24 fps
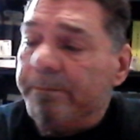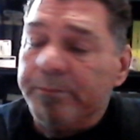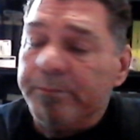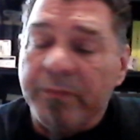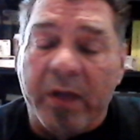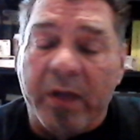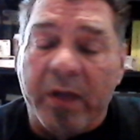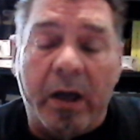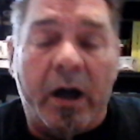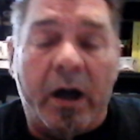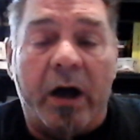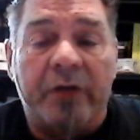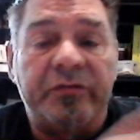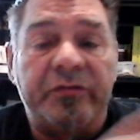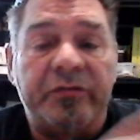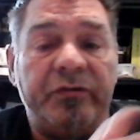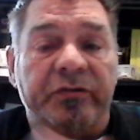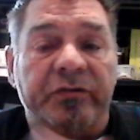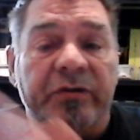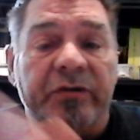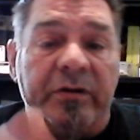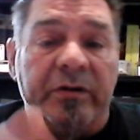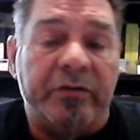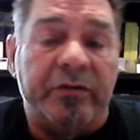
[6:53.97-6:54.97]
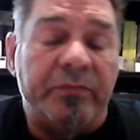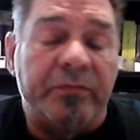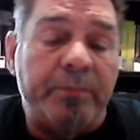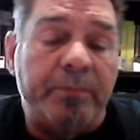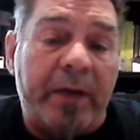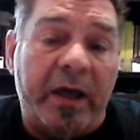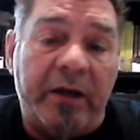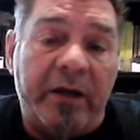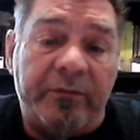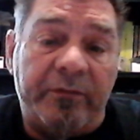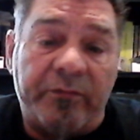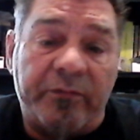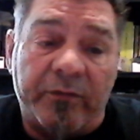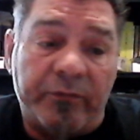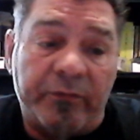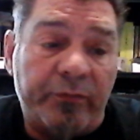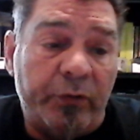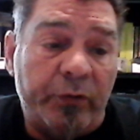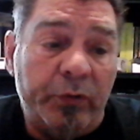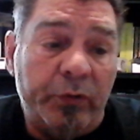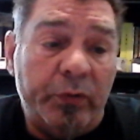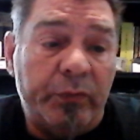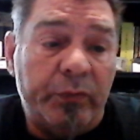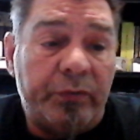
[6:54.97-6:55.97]
oxygen is bad for
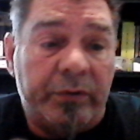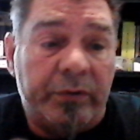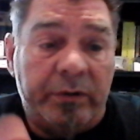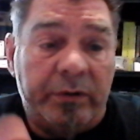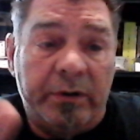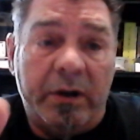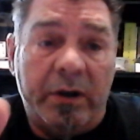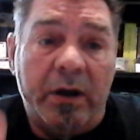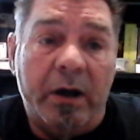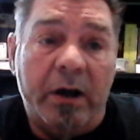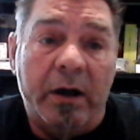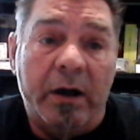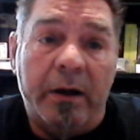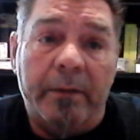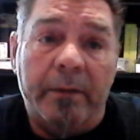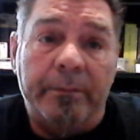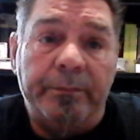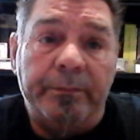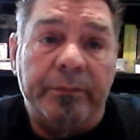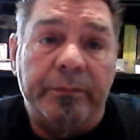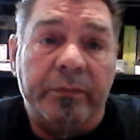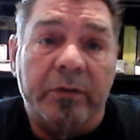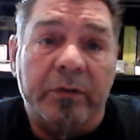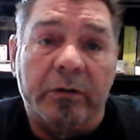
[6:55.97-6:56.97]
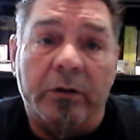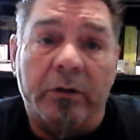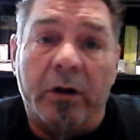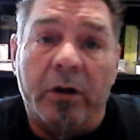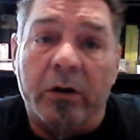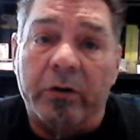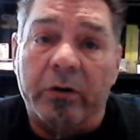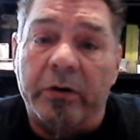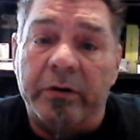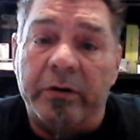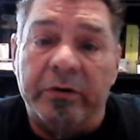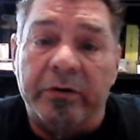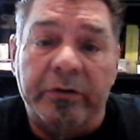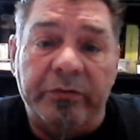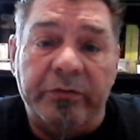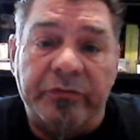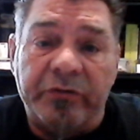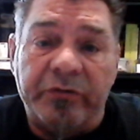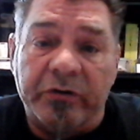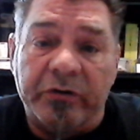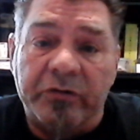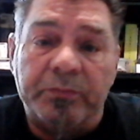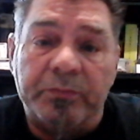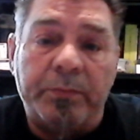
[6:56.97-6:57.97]
food. The longer
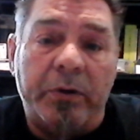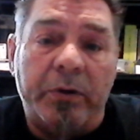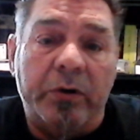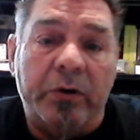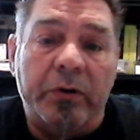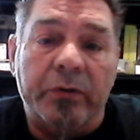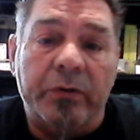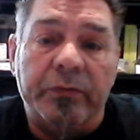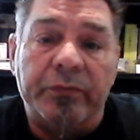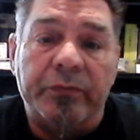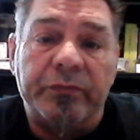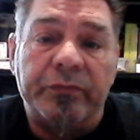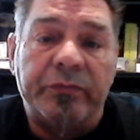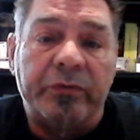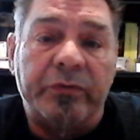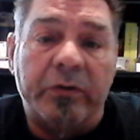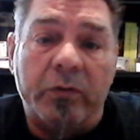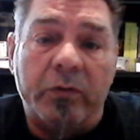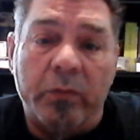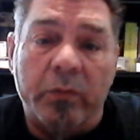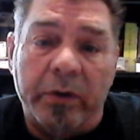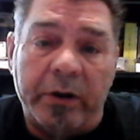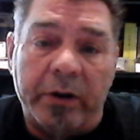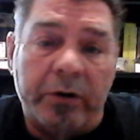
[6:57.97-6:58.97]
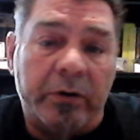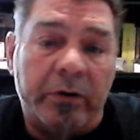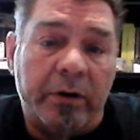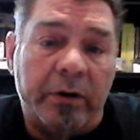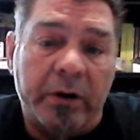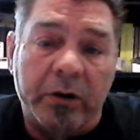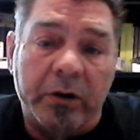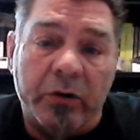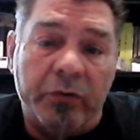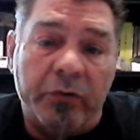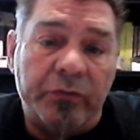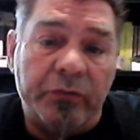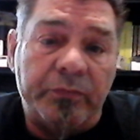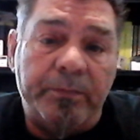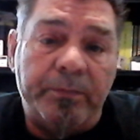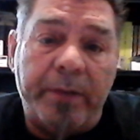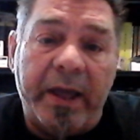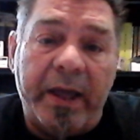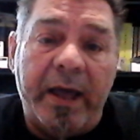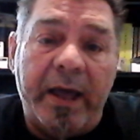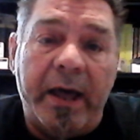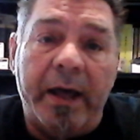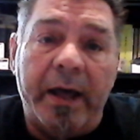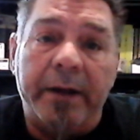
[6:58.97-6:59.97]
it's exposed, the quicker it goes
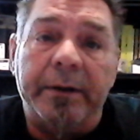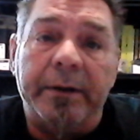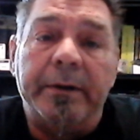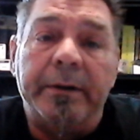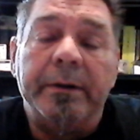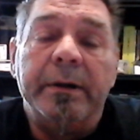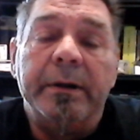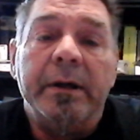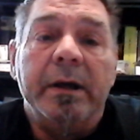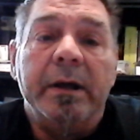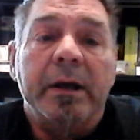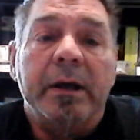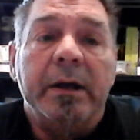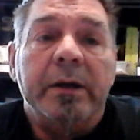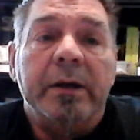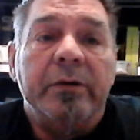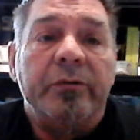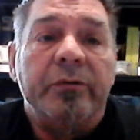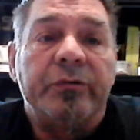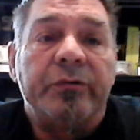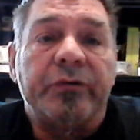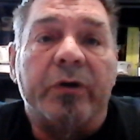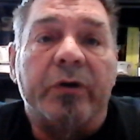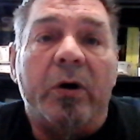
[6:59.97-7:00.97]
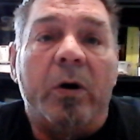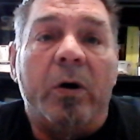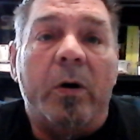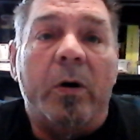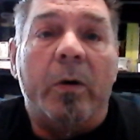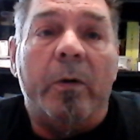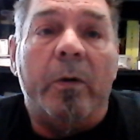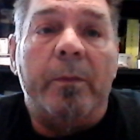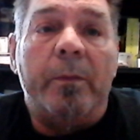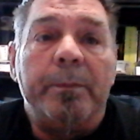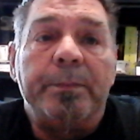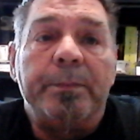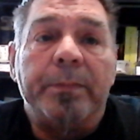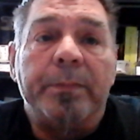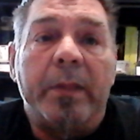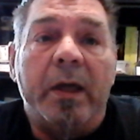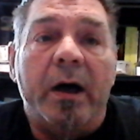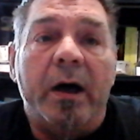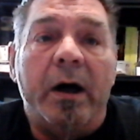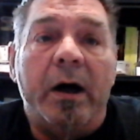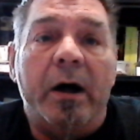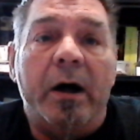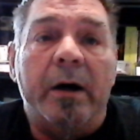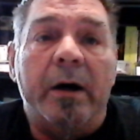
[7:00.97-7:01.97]
bad. So,
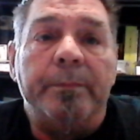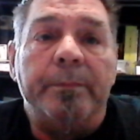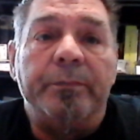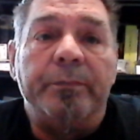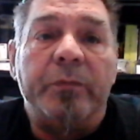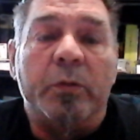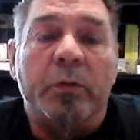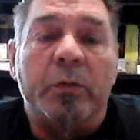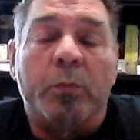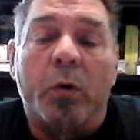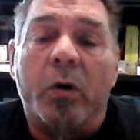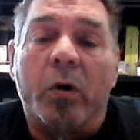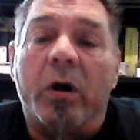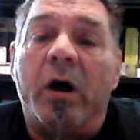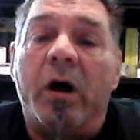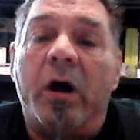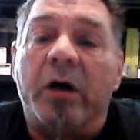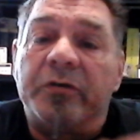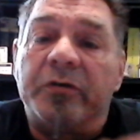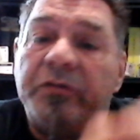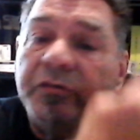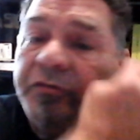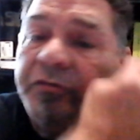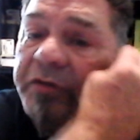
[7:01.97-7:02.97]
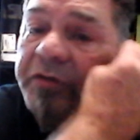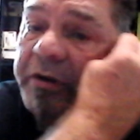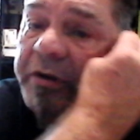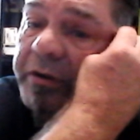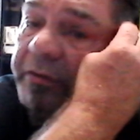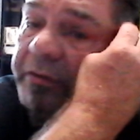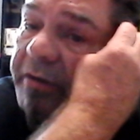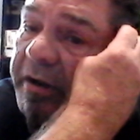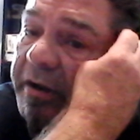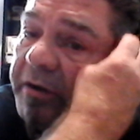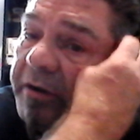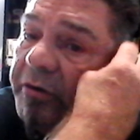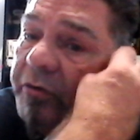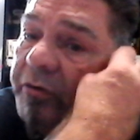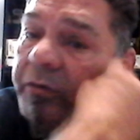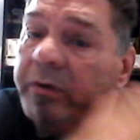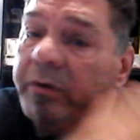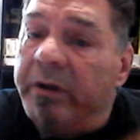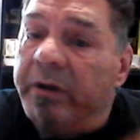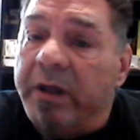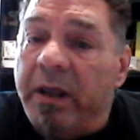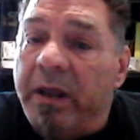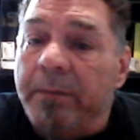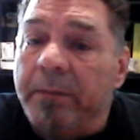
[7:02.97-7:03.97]
the more oxygen that you
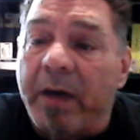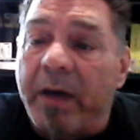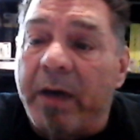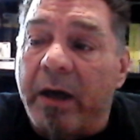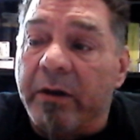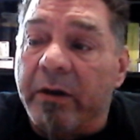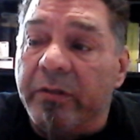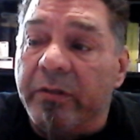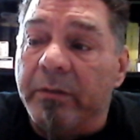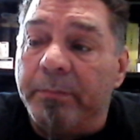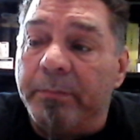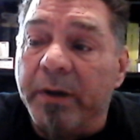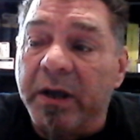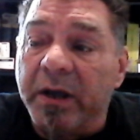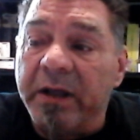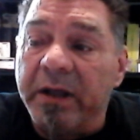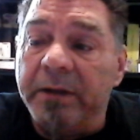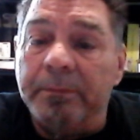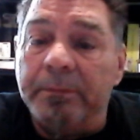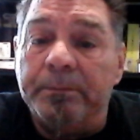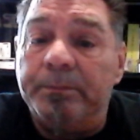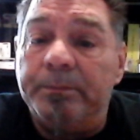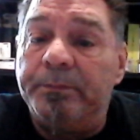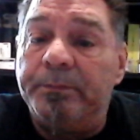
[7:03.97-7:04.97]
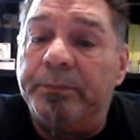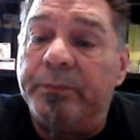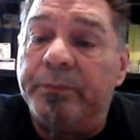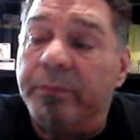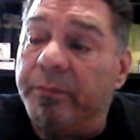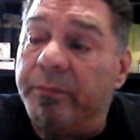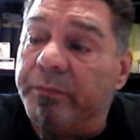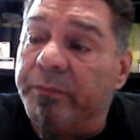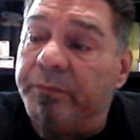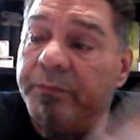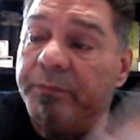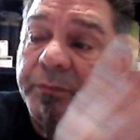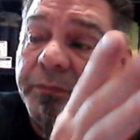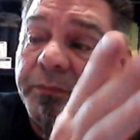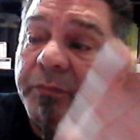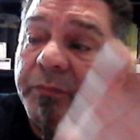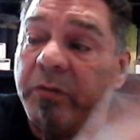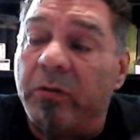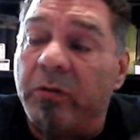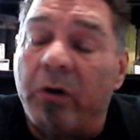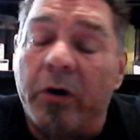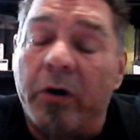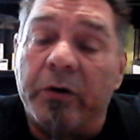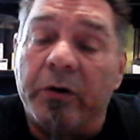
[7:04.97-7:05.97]
can keep out of the bucket, the
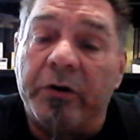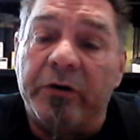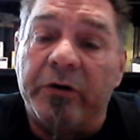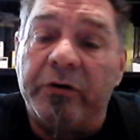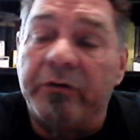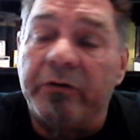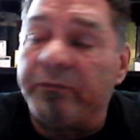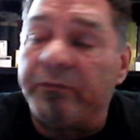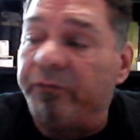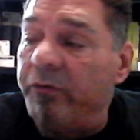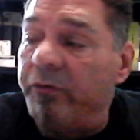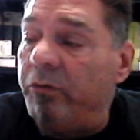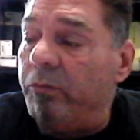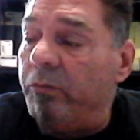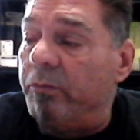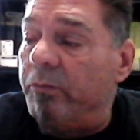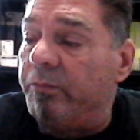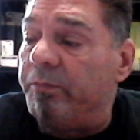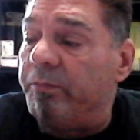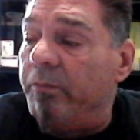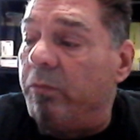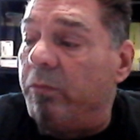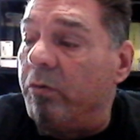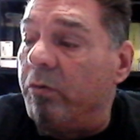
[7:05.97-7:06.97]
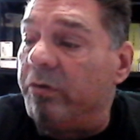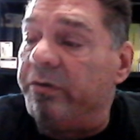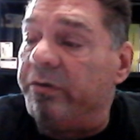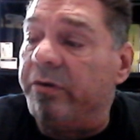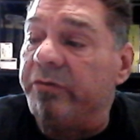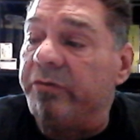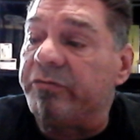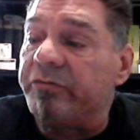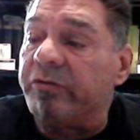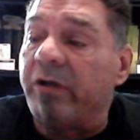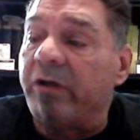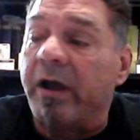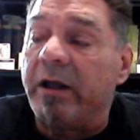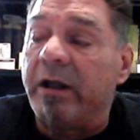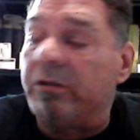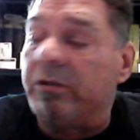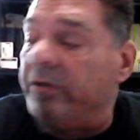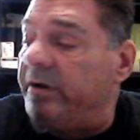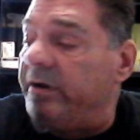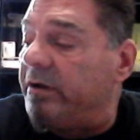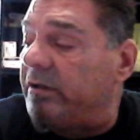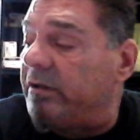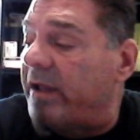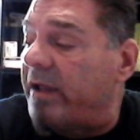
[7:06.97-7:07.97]
longer your food is
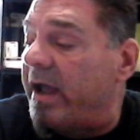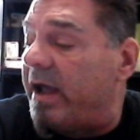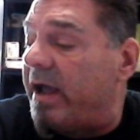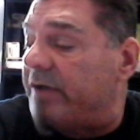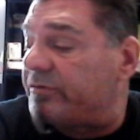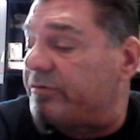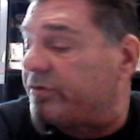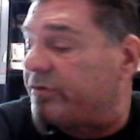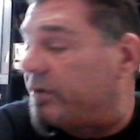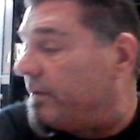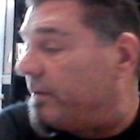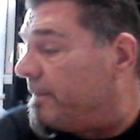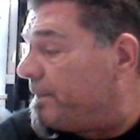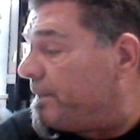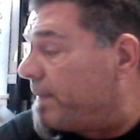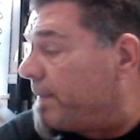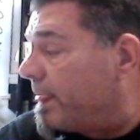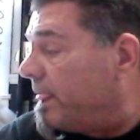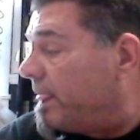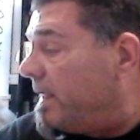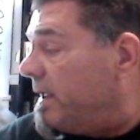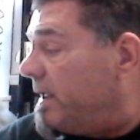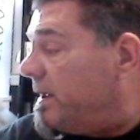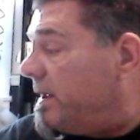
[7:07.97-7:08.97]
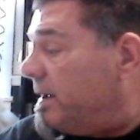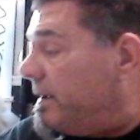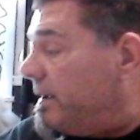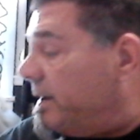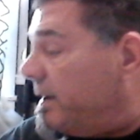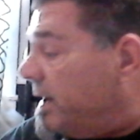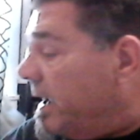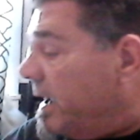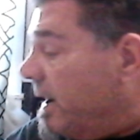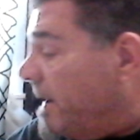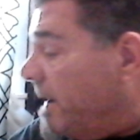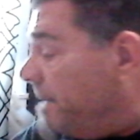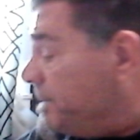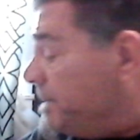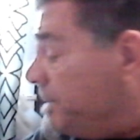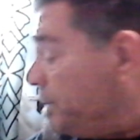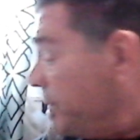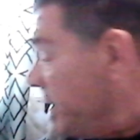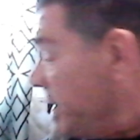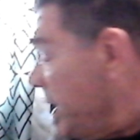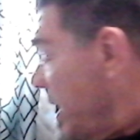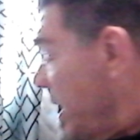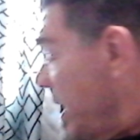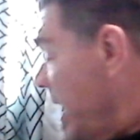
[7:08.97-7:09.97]
likely to last. Now,
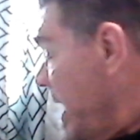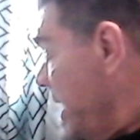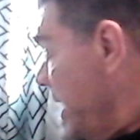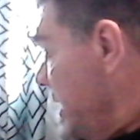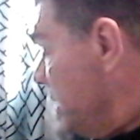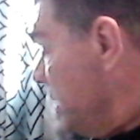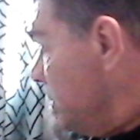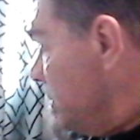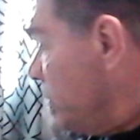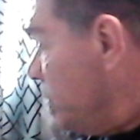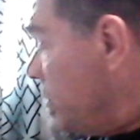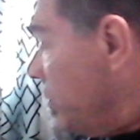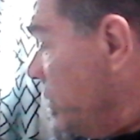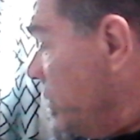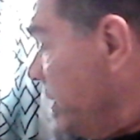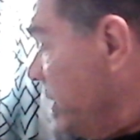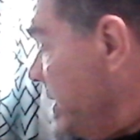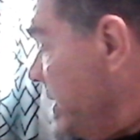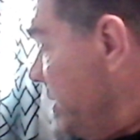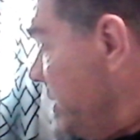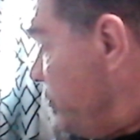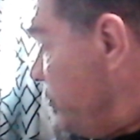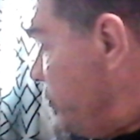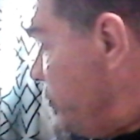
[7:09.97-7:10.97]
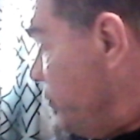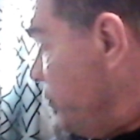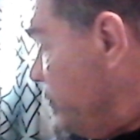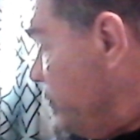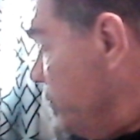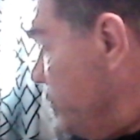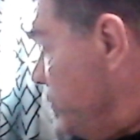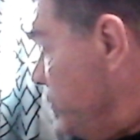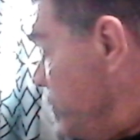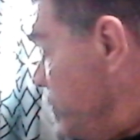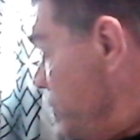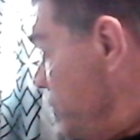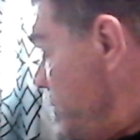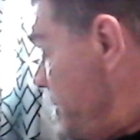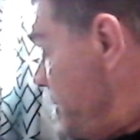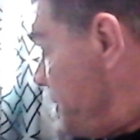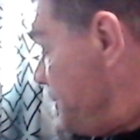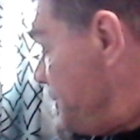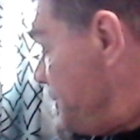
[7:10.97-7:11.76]
I am going to